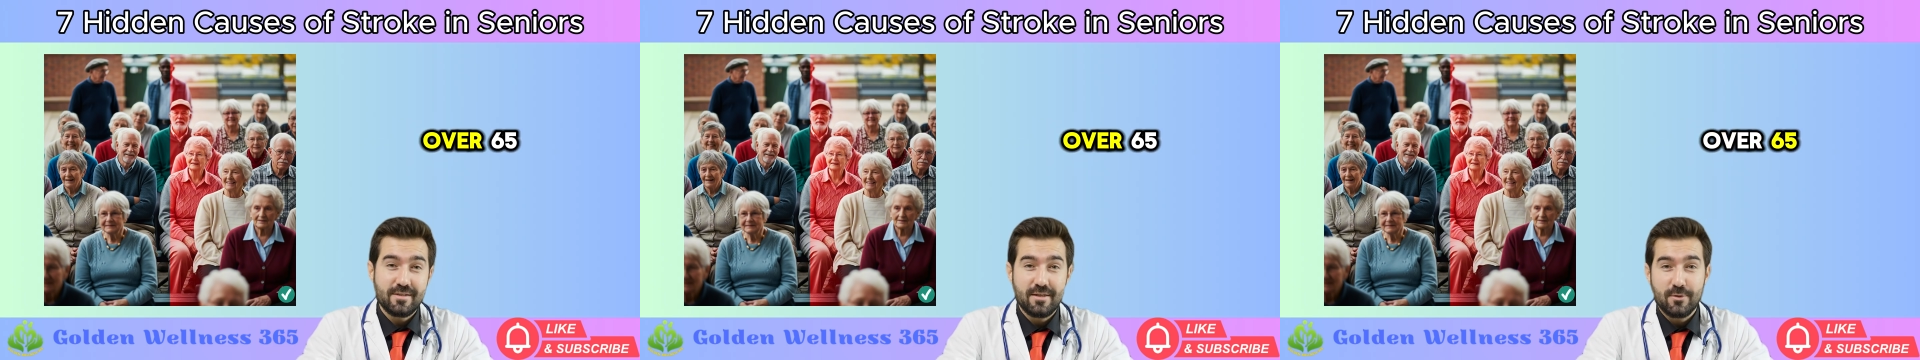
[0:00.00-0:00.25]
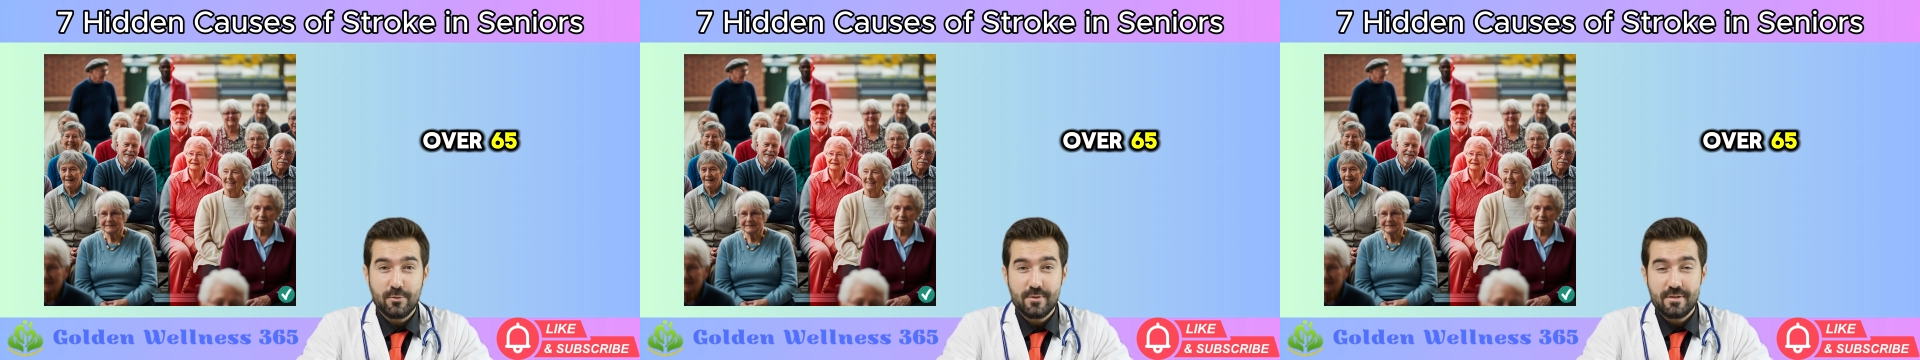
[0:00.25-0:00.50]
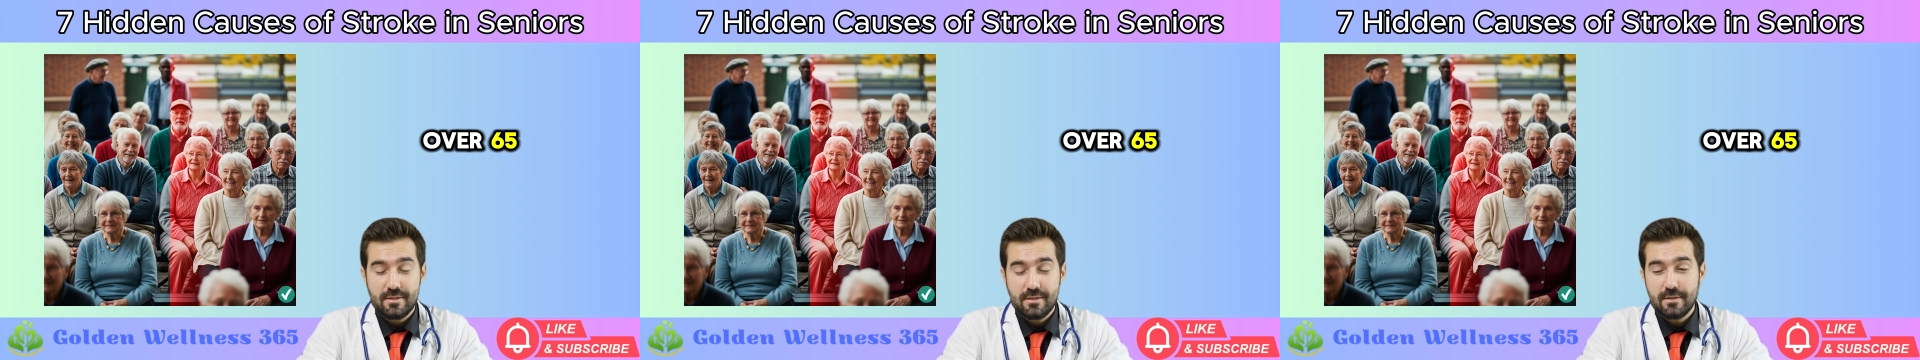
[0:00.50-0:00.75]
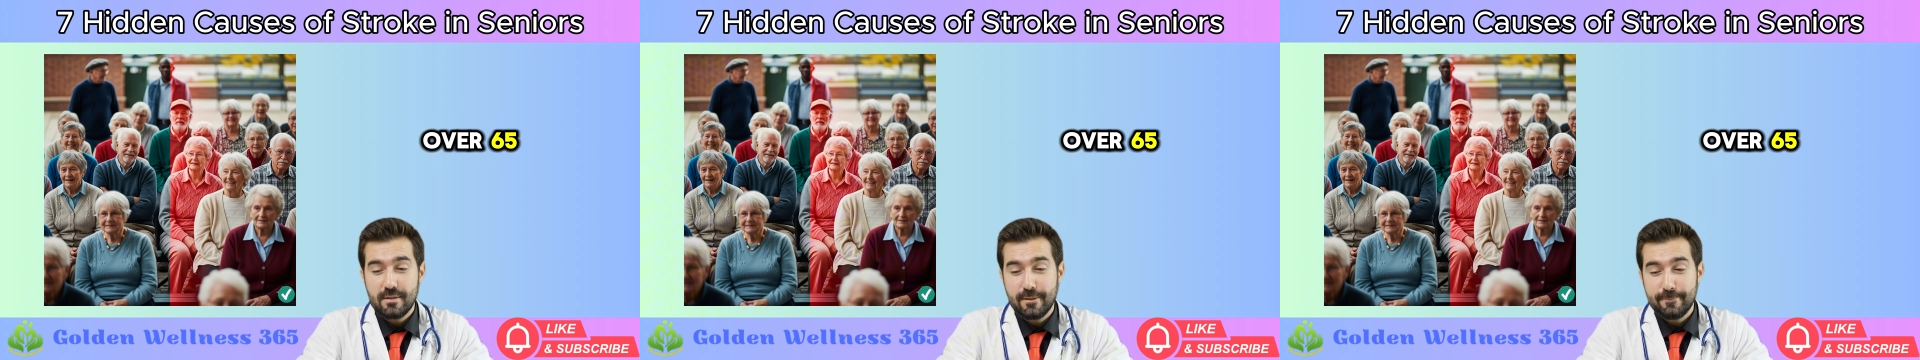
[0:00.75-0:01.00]

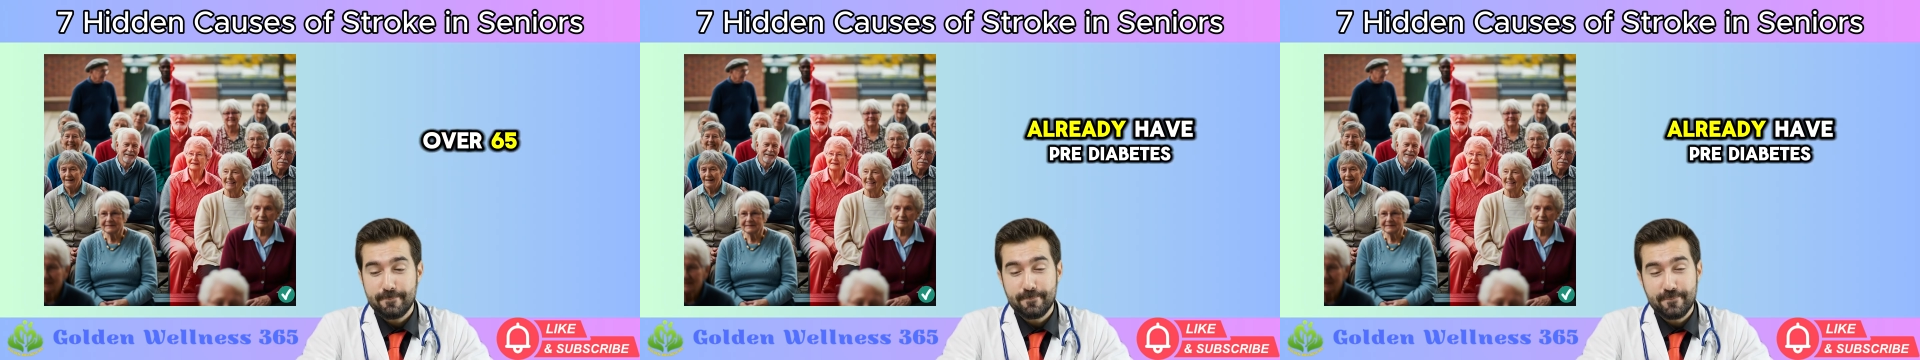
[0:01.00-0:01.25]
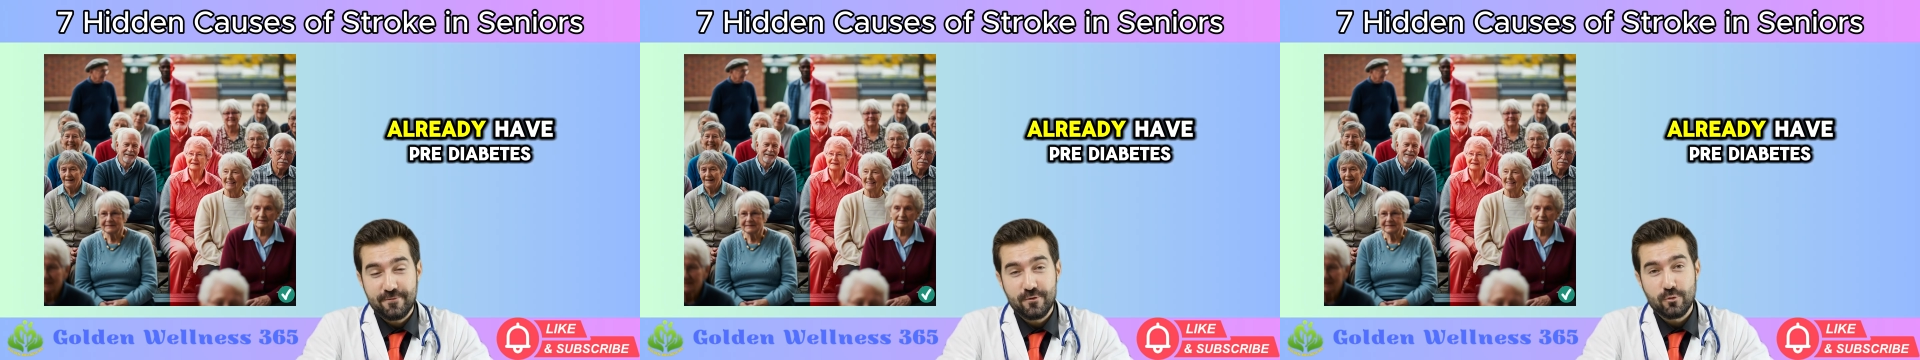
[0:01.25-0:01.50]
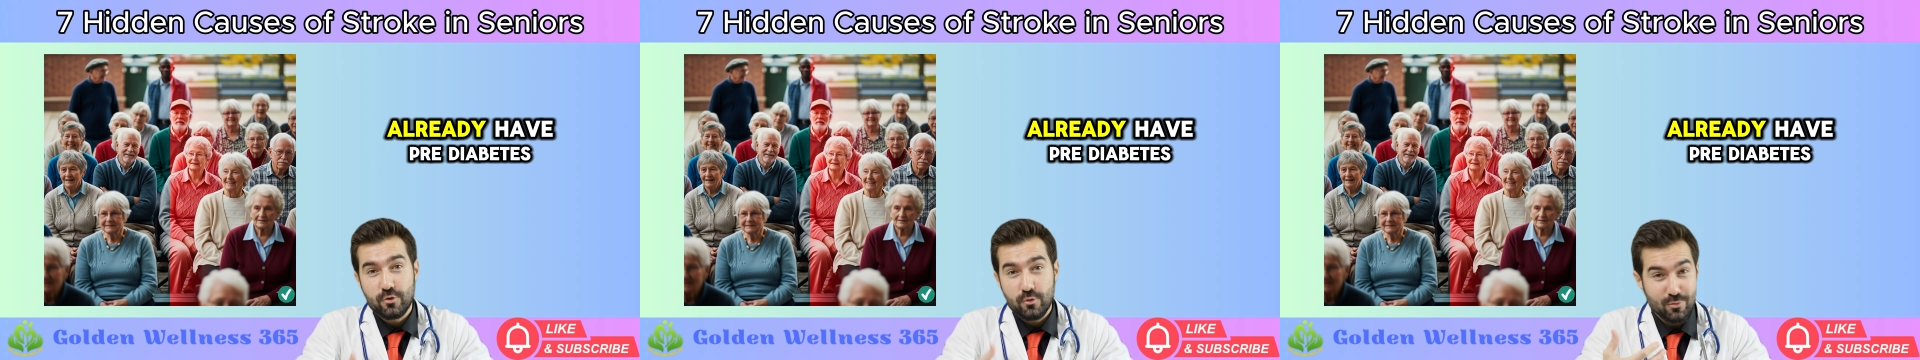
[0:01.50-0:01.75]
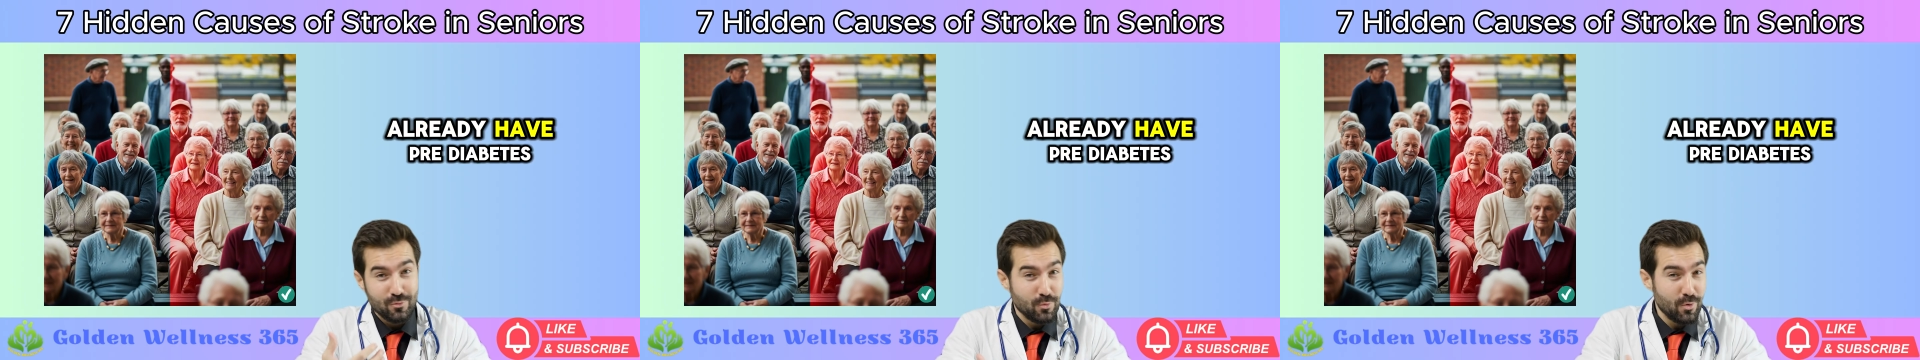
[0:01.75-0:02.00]
65 already
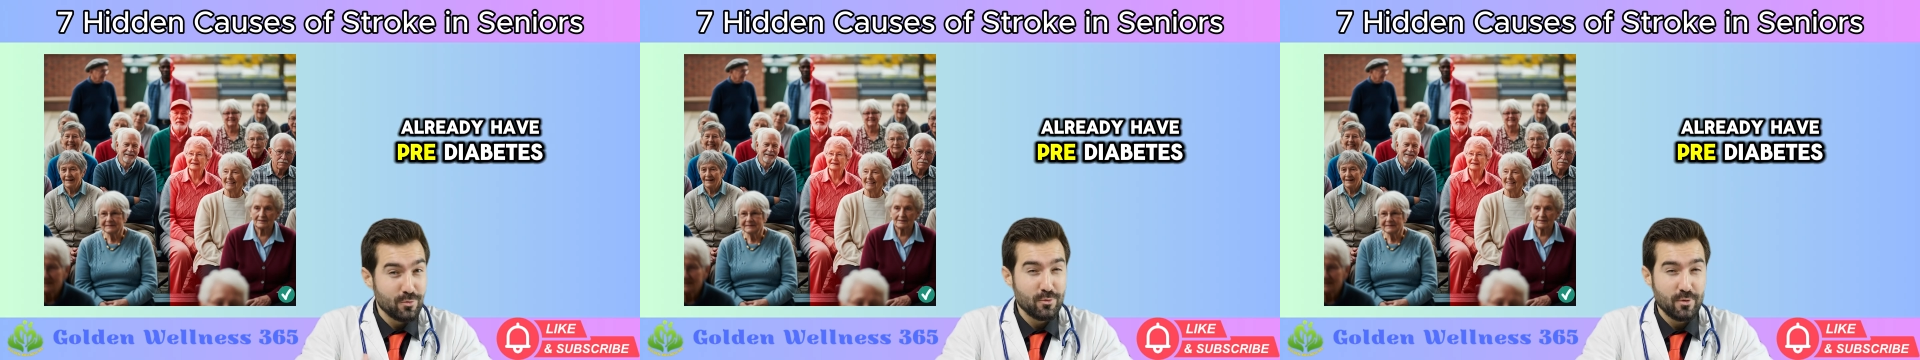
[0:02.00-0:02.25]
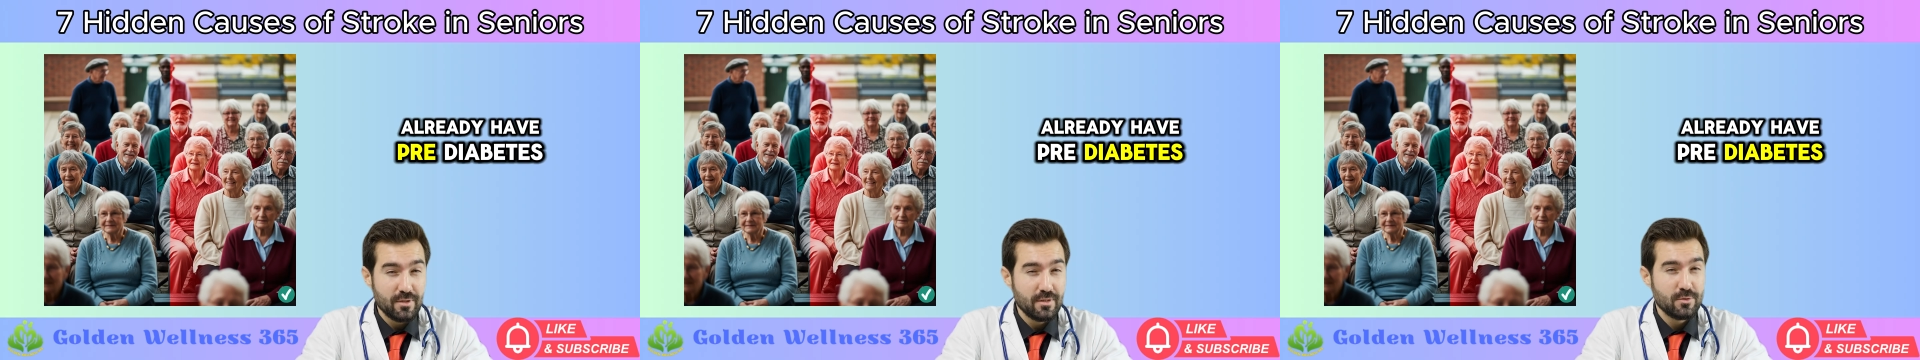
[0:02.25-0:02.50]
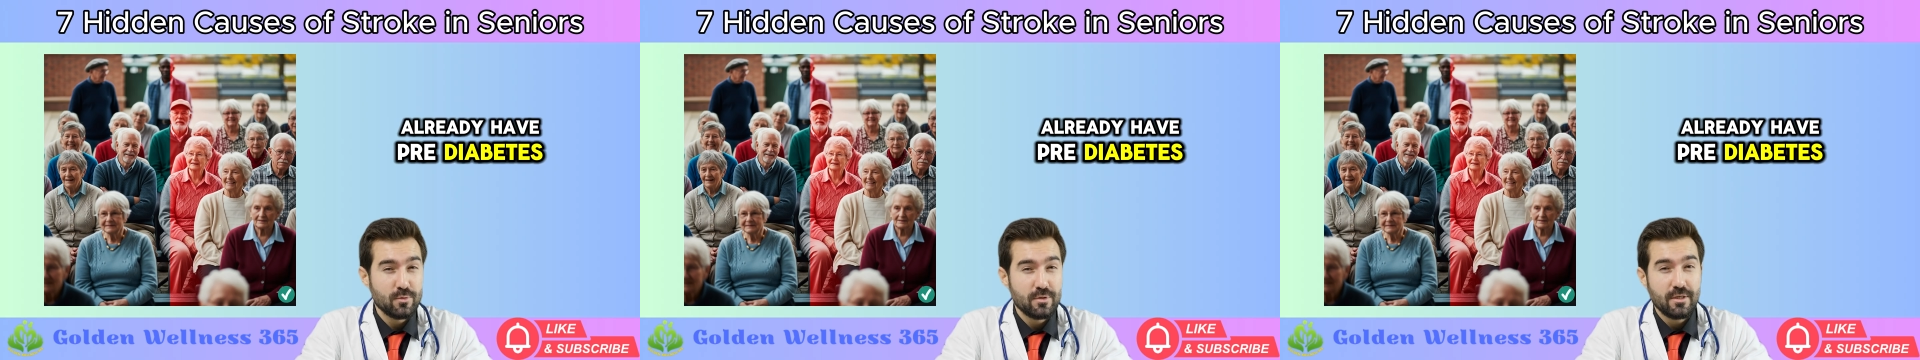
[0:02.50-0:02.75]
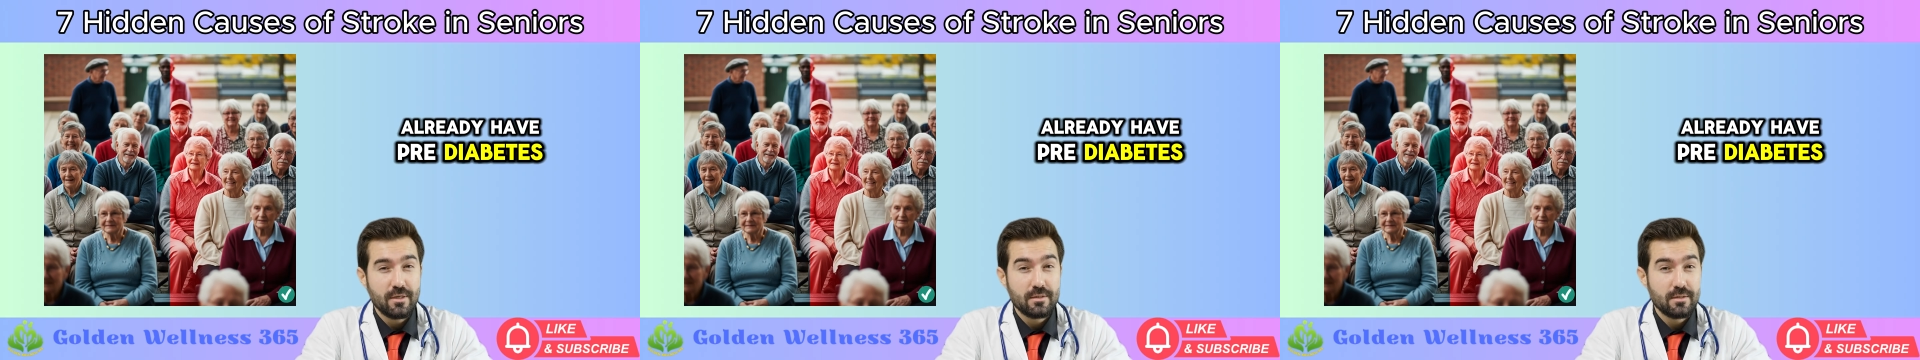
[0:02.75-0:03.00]
have
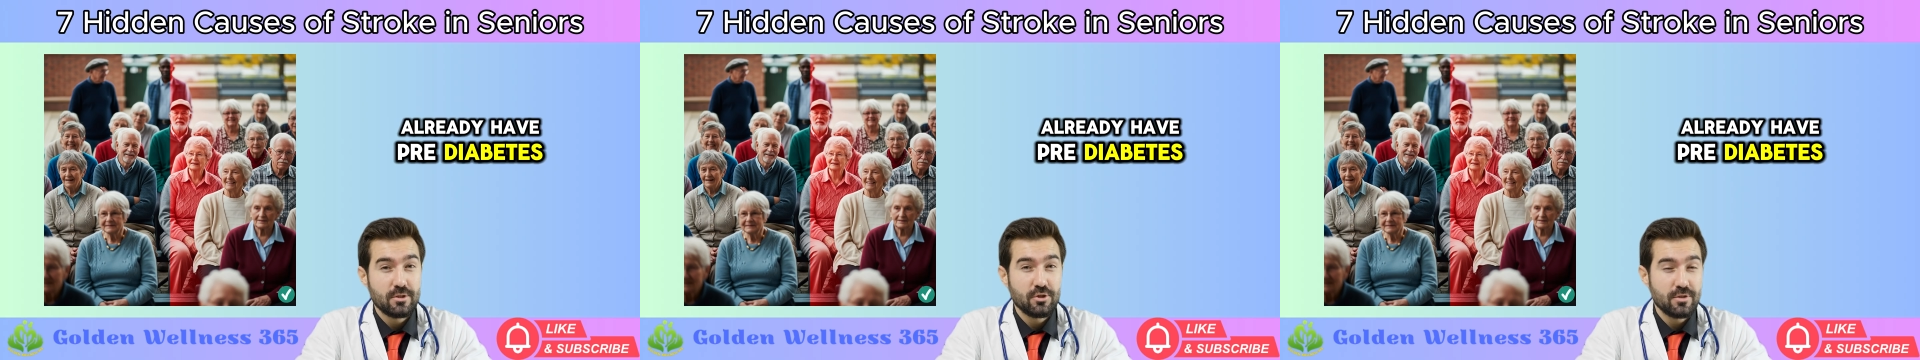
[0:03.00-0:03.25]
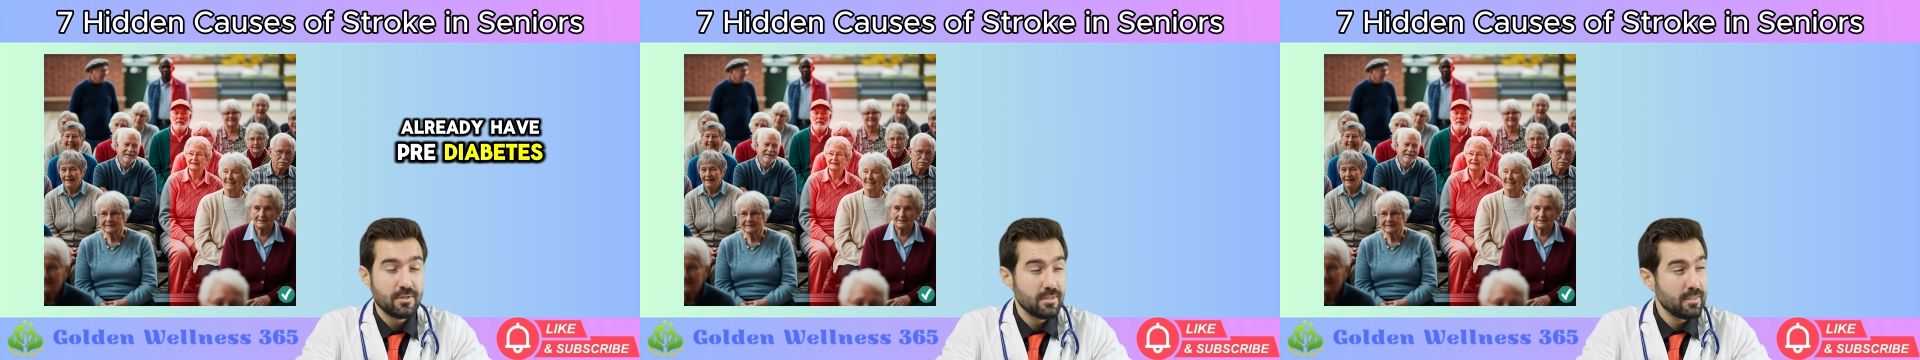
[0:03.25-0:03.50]
prediabetes.